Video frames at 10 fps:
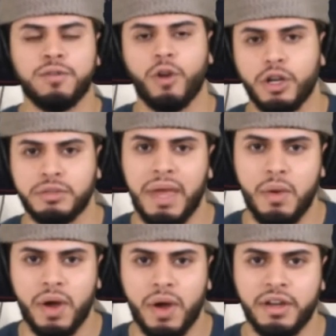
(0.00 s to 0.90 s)
of Floyd
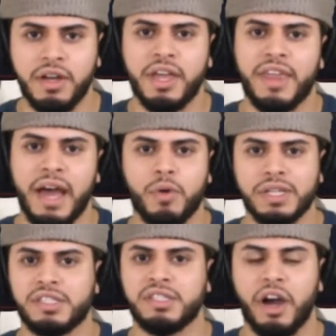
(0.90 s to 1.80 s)
Mayweather that
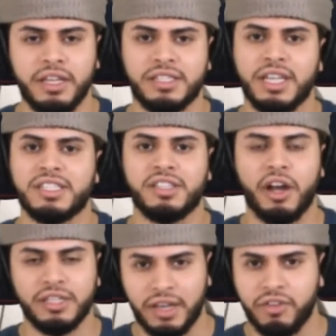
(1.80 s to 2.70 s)
was 36,
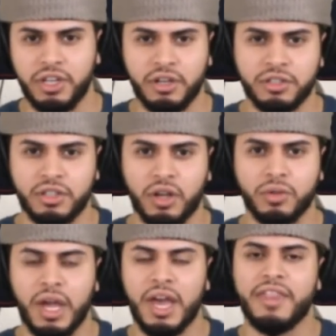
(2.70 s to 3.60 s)
37 years
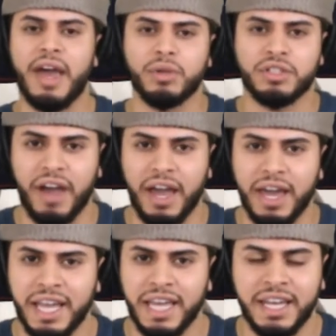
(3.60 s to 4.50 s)
old, that was
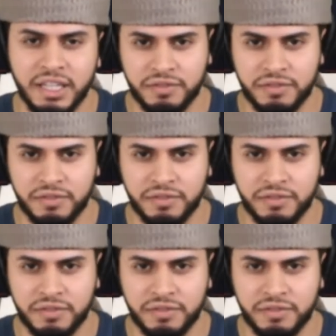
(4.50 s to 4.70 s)
fighting in